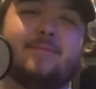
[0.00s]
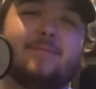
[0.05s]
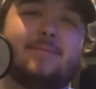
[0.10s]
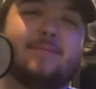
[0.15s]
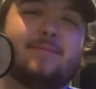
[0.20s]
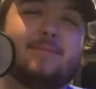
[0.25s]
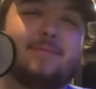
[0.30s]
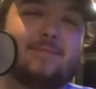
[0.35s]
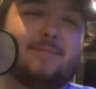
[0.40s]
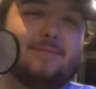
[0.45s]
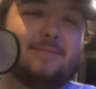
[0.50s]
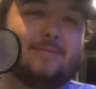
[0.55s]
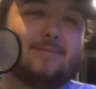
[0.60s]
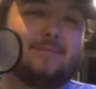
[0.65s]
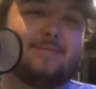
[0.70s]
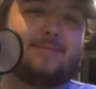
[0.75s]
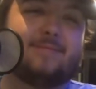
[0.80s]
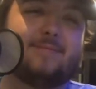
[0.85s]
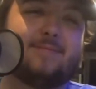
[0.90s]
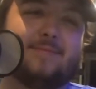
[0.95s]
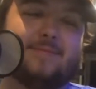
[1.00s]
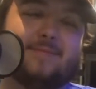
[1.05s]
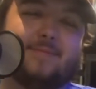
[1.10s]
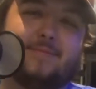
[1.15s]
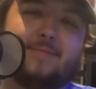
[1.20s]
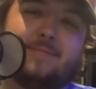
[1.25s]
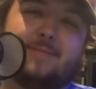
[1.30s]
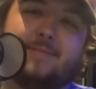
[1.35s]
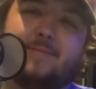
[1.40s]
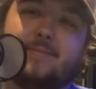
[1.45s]

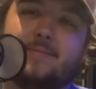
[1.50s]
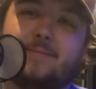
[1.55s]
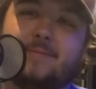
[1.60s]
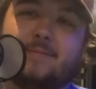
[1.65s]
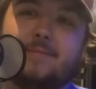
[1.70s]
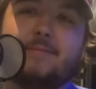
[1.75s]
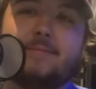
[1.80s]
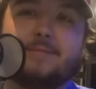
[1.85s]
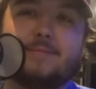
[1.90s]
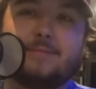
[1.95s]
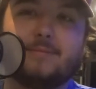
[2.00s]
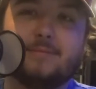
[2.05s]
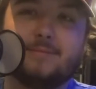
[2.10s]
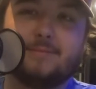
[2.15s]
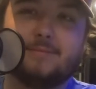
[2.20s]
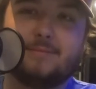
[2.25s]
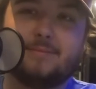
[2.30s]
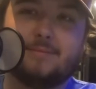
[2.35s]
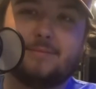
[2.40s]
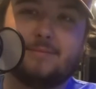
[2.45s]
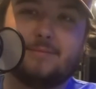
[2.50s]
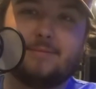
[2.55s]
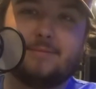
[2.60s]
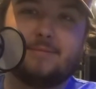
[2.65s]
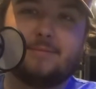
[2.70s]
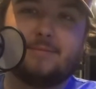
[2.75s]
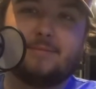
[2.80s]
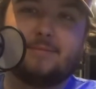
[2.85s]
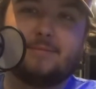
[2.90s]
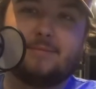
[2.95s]

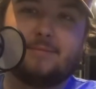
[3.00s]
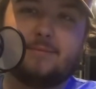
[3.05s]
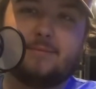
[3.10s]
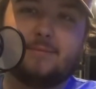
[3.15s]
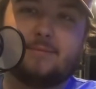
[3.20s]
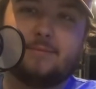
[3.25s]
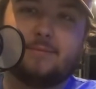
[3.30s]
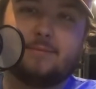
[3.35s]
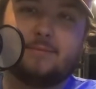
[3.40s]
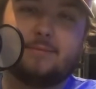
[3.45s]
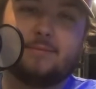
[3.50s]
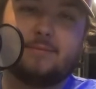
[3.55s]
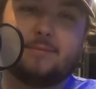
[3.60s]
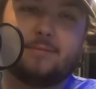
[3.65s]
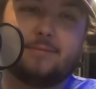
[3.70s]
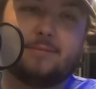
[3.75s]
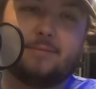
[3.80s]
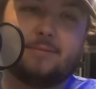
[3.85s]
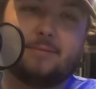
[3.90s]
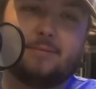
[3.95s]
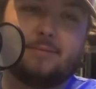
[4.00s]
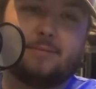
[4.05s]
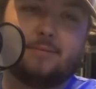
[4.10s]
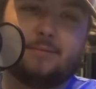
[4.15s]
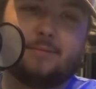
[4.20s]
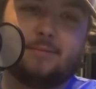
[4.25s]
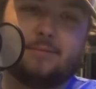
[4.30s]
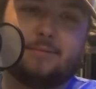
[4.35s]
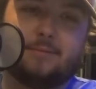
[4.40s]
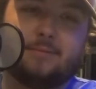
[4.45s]

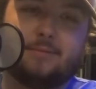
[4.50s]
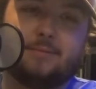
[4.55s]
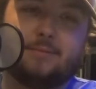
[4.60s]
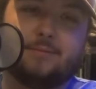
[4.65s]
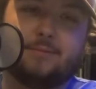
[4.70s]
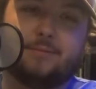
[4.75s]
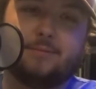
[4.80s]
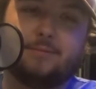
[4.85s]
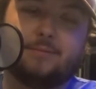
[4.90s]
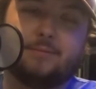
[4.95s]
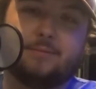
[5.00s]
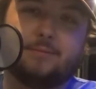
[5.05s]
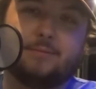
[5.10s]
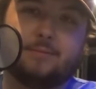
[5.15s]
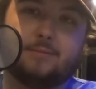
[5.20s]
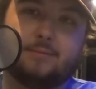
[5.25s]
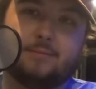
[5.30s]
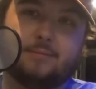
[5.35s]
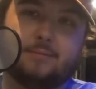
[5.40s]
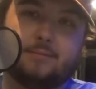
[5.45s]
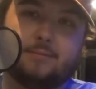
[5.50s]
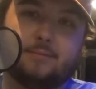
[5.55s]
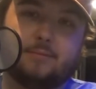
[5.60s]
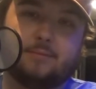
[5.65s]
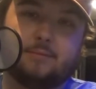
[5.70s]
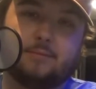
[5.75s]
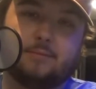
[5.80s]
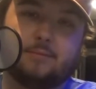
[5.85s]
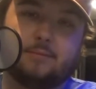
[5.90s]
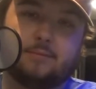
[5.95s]

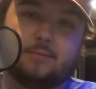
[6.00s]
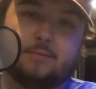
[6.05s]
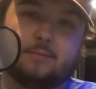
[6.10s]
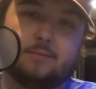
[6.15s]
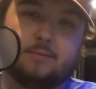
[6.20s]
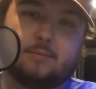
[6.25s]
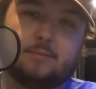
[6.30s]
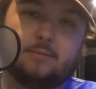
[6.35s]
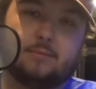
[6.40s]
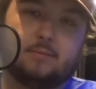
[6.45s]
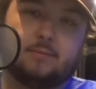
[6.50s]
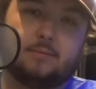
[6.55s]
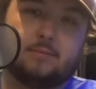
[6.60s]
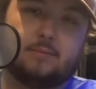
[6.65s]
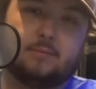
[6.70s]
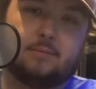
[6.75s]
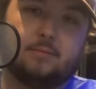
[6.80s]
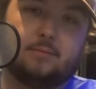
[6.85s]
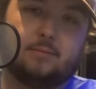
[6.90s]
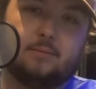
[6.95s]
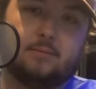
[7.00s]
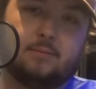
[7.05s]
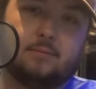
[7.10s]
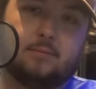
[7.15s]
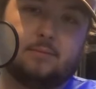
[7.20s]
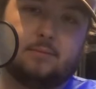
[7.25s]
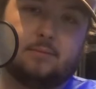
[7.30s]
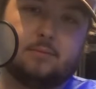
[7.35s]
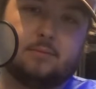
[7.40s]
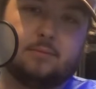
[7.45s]

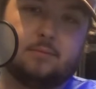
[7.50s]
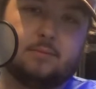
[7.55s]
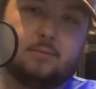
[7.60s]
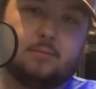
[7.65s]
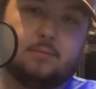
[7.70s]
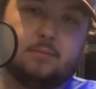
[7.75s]
(not speaking)